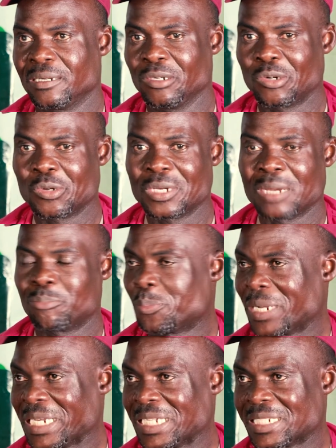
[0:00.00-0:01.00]
grown and
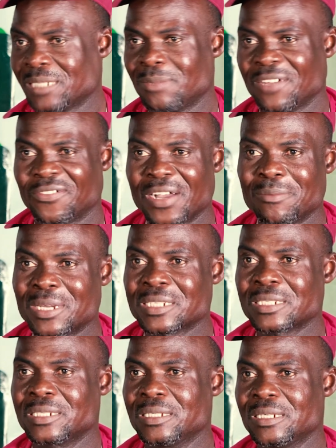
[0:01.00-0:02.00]
propagated by farmers,